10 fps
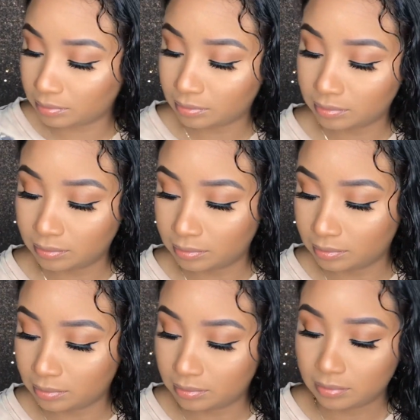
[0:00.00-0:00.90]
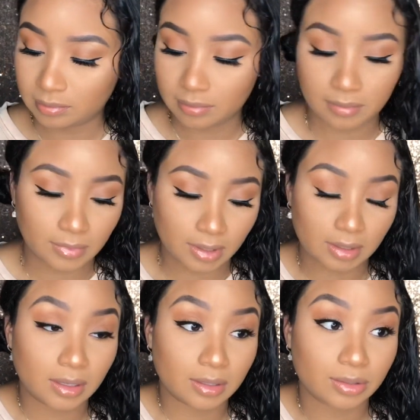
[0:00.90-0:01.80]
And
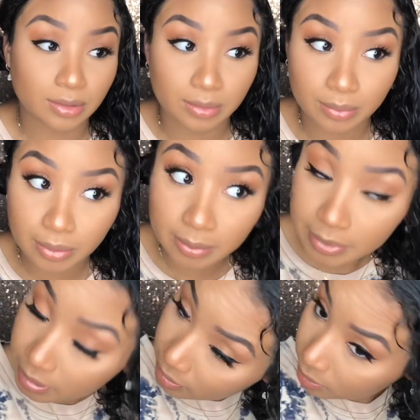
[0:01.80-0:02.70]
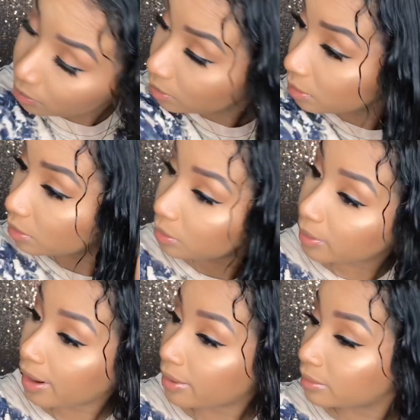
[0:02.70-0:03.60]
then just rub it
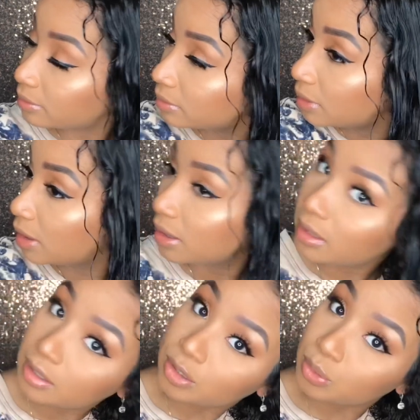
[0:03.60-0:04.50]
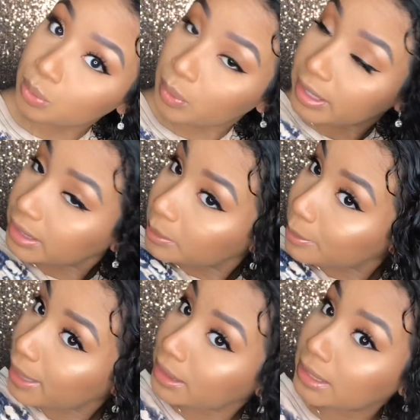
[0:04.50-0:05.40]
throughout. Do the
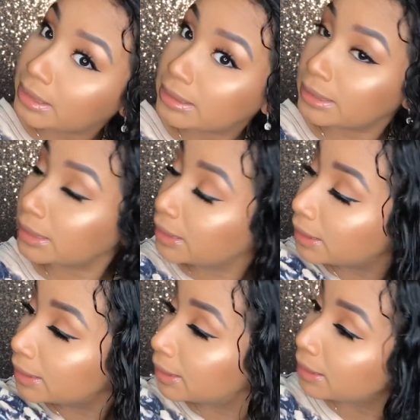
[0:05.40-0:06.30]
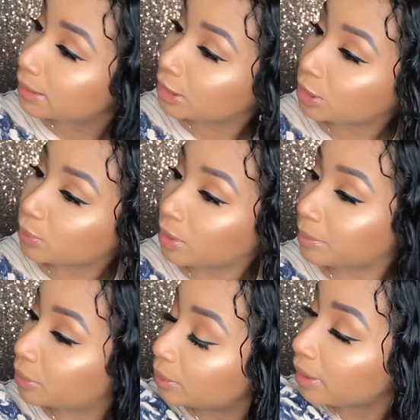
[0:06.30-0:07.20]
raking method. Just
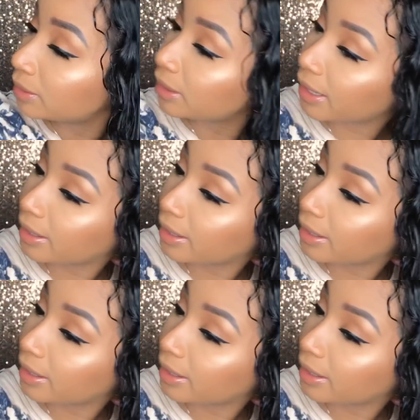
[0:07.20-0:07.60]
rub it throughout the